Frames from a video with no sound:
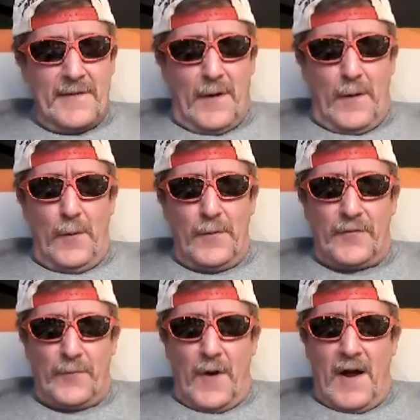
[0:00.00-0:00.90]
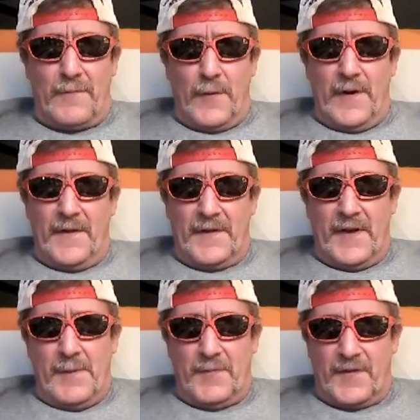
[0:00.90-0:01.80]
oldest rivalry in the
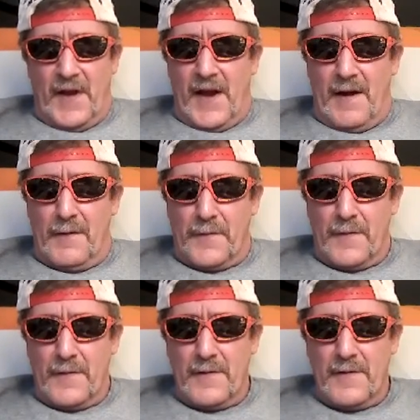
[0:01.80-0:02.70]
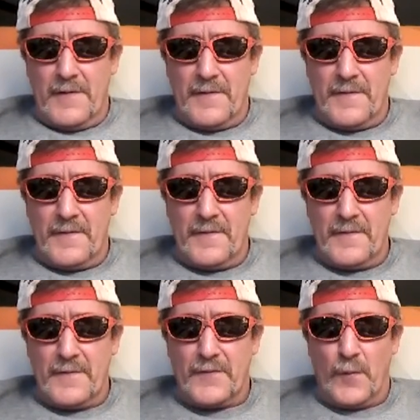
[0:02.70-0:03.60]
Deep South,
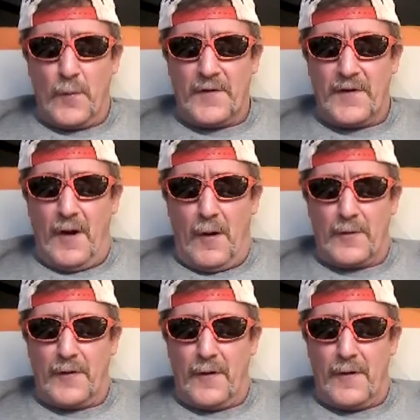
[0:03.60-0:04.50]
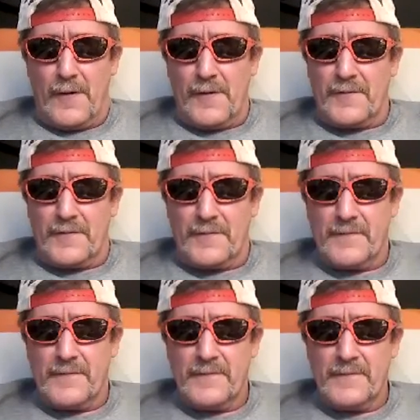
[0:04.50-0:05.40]
the Georgia Dog Turds
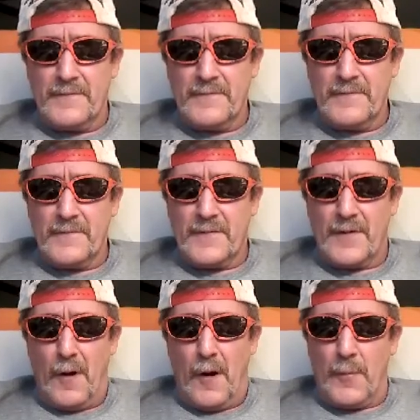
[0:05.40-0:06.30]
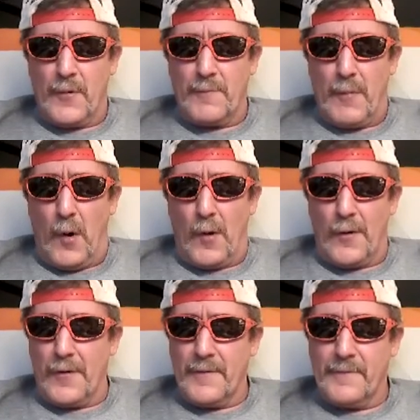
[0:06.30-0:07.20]
and the Auburn
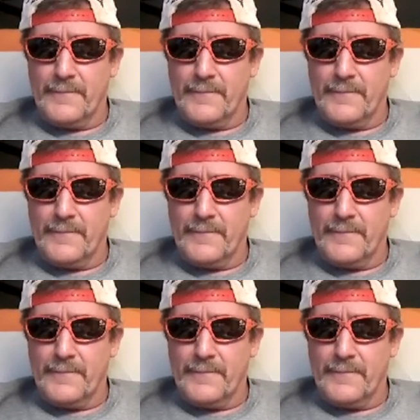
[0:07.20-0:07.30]
Barn.